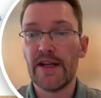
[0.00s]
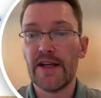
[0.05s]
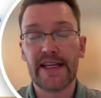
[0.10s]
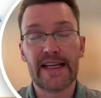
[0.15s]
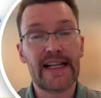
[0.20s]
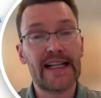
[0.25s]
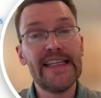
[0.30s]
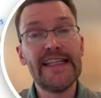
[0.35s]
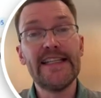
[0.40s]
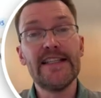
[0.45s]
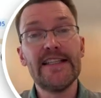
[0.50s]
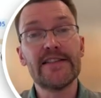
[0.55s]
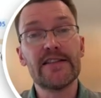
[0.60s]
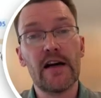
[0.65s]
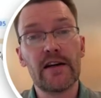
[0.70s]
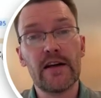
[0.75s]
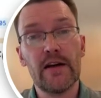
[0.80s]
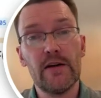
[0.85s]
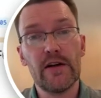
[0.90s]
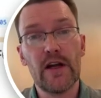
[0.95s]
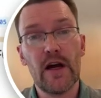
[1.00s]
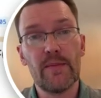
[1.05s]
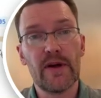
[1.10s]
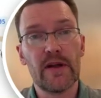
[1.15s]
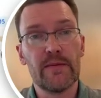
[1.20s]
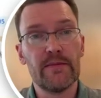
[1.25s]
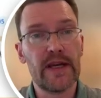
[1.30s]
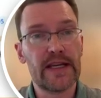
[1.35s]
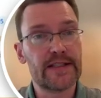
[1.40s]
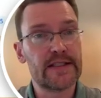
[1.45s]
and it cleans our code
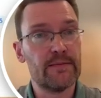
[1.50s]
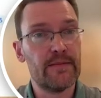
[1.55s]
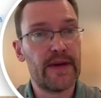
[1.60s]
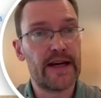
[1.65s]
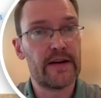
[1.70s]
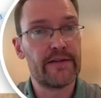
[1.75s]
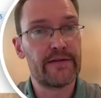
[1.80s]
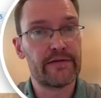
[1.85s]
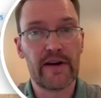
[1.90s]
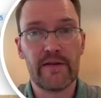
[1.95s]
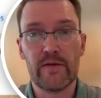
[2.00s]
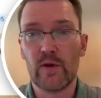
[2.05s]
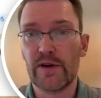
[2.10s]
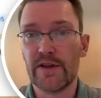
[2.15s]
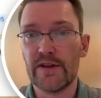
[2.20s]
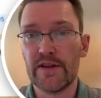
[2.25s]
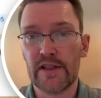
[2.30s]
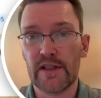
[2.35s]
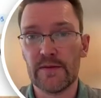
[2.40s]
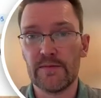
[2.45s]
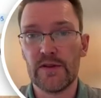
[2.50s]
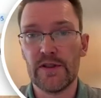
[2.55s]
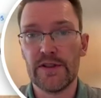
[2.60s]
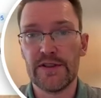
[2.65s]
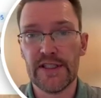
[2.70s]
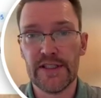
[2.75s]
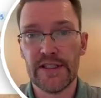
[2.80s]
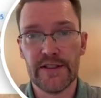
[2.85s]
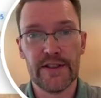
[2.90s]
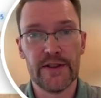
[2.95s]
up and makes it better for everyone in the
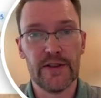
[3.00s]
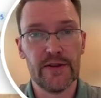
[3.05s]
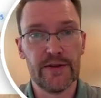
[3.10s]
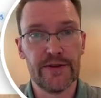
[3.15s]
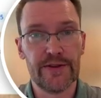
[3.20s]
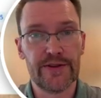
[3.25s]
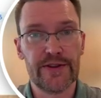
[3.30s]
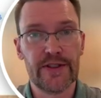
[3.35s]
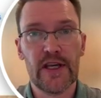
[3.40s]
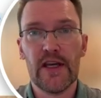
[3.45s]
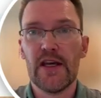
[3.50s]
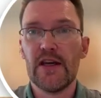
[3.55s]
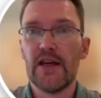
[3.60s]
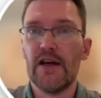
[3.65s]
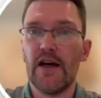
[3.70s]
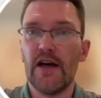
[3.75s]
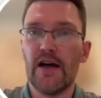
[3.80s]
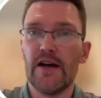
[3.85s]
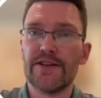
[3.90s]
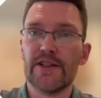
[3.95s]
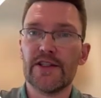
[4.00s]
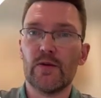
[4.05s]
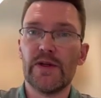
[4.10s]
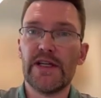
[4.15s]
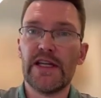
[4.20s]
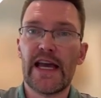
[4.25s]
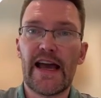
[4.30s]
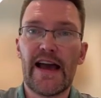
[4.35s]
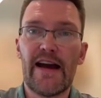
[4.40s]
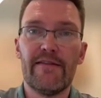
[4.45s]
community to use. So we